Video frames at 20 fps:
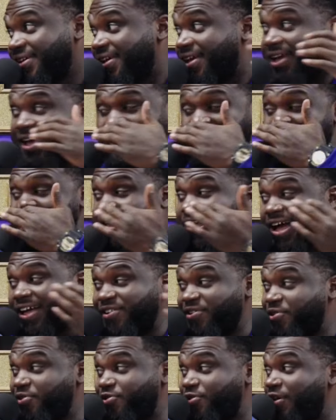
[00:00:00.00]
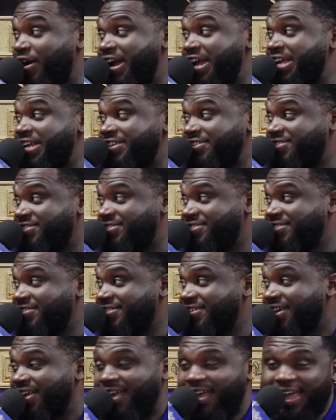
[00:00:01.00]
I ain't got no grains.
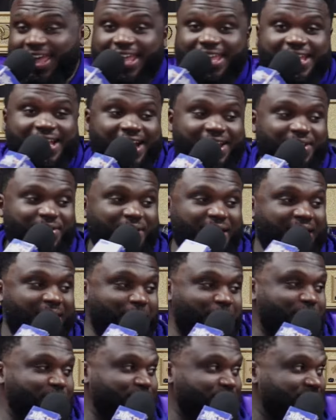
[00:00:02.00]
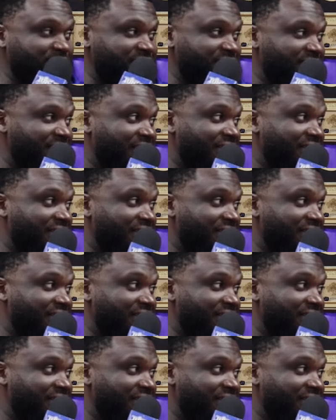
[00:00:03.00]
I mm-hmm. ain't got no apples.